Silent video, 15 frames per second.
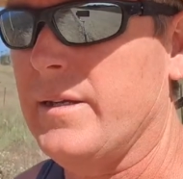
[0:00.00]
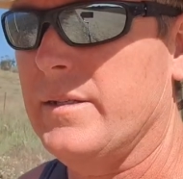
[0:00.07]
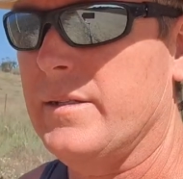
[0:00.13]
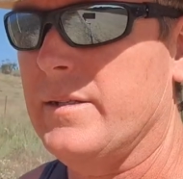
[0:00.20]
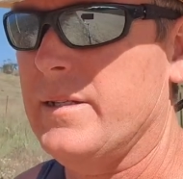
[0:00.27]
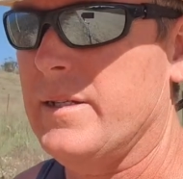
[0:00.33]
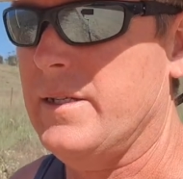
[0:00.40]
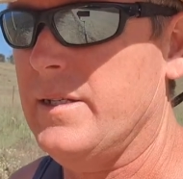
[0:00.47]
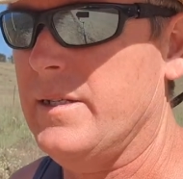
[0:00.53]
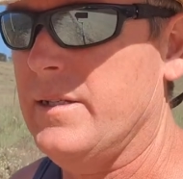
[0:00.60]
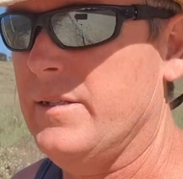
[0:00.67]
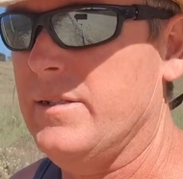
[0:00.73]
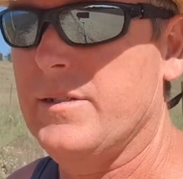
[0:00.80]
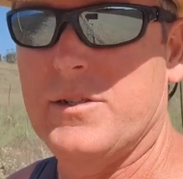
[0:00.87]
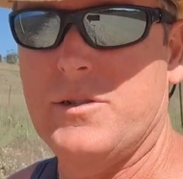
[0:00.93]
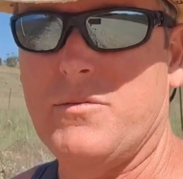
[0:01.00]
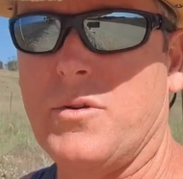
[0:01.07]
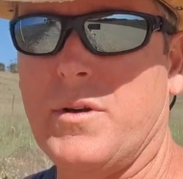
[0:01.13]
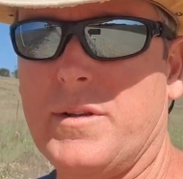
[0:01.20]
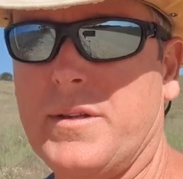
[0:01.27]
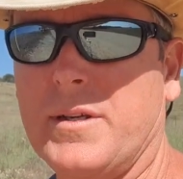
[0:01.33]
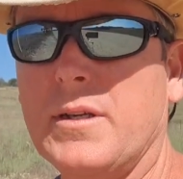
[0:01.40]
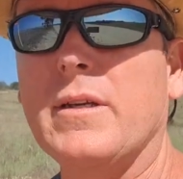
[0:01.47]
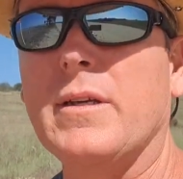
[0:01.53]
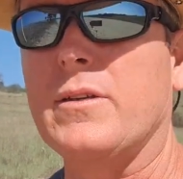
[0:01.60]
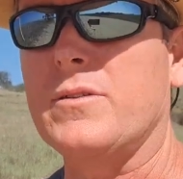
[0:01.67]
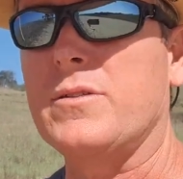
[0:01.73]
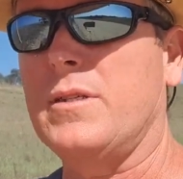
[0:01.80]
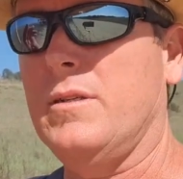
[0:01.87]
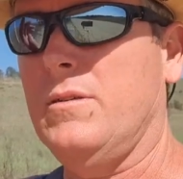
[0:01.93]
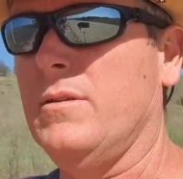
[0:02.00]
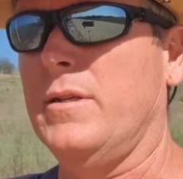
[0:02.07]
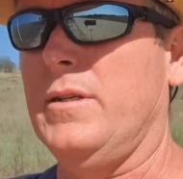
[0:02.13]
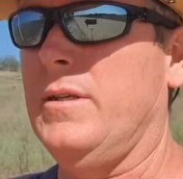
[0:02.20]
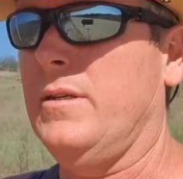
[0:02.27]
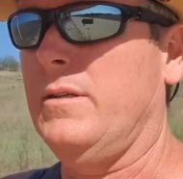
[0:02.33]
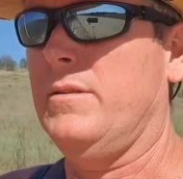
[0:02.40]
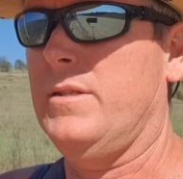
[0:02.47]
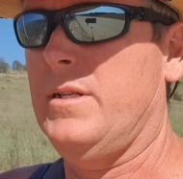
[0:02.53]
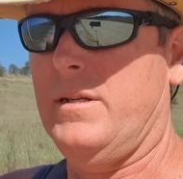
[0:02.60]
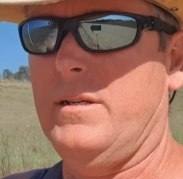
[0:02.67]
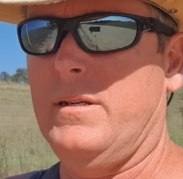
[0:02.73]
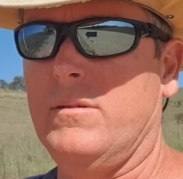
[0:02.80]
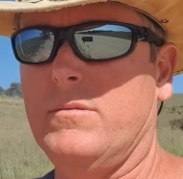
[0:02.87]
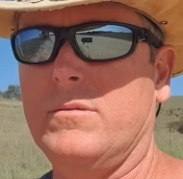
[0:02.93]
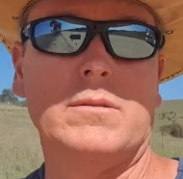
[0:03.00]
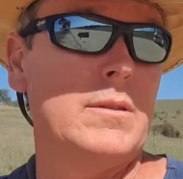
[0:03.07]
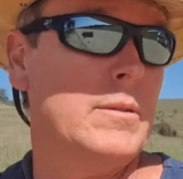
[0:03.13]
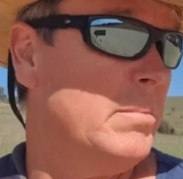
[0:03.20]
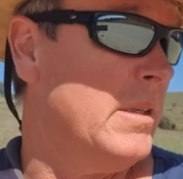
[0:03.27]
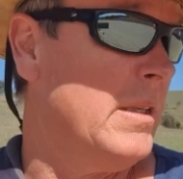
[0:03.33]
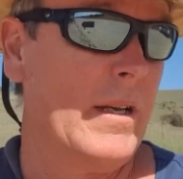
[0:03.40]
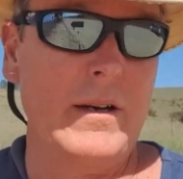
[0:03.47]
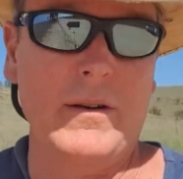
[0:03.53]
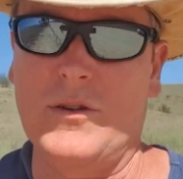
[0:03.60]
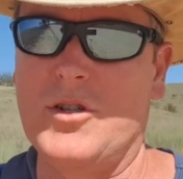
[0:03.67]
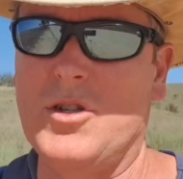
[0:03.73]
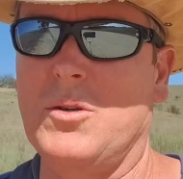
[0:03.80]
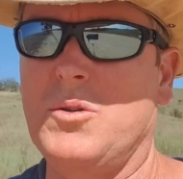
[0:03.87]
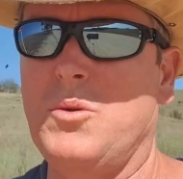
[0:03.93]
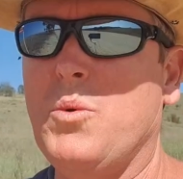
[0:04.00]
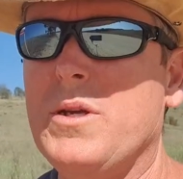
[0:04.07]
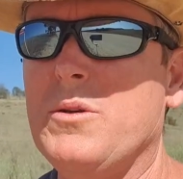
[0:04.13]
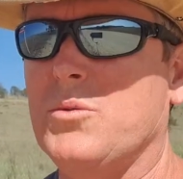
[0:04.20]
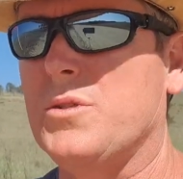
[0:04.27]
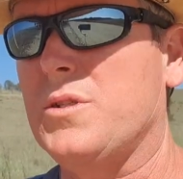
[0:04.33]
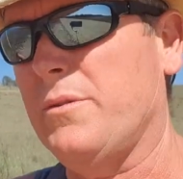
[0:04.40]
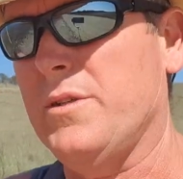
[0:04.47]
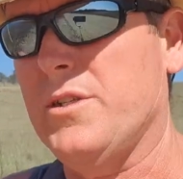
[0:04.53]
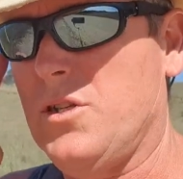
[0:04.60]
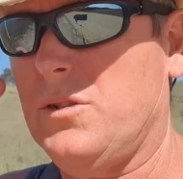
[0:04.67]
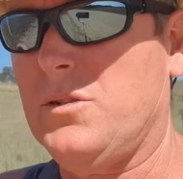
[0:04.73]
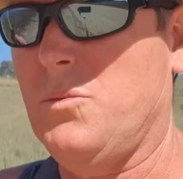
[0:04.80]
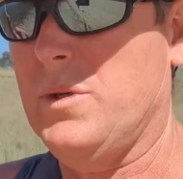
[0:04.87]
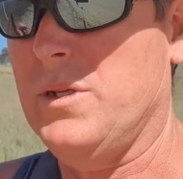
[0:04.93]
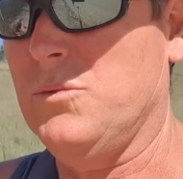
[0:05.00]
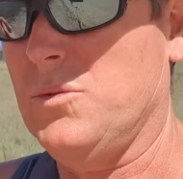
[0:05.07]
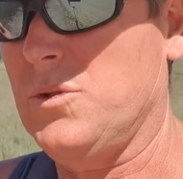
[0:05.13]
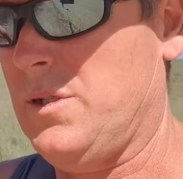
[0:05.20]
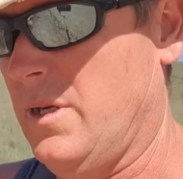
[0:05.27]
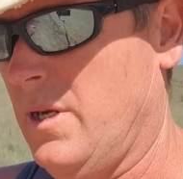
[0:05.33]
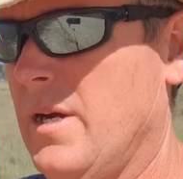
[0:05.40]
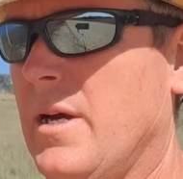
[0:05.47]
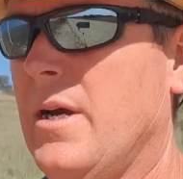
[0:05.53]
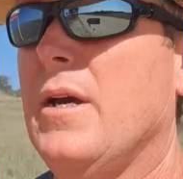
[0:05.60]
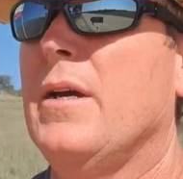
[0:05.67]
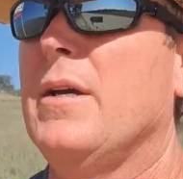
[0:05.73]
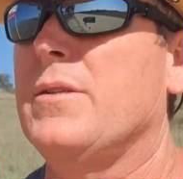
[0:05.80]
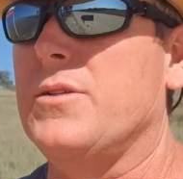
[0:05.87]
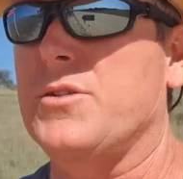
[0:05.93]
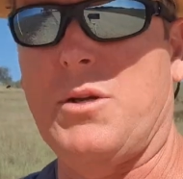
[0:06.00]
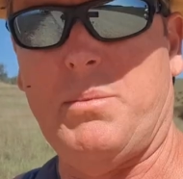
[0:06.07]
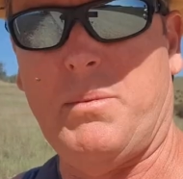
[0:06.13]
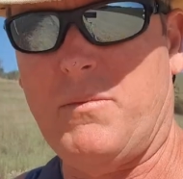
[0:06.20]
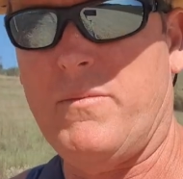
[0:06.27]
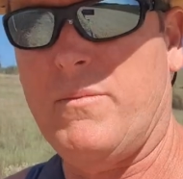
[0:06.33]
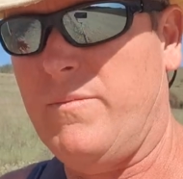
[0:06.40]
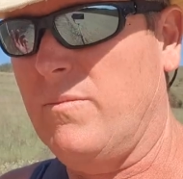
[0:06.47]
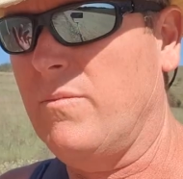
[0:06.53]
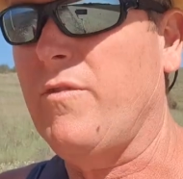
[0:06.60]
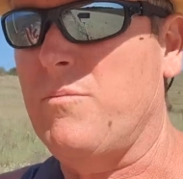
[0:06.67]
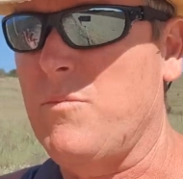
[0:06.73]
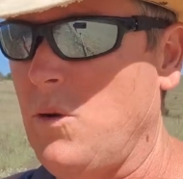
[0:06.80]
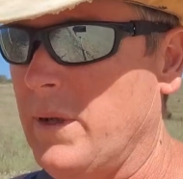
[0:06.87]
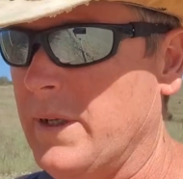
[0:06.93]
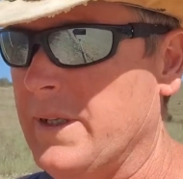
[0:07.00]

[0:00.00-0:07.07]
and he did the right thing. You could see, oh yeah, downhill, I better go and chock the wheels. So he chocked the wheels to stop it from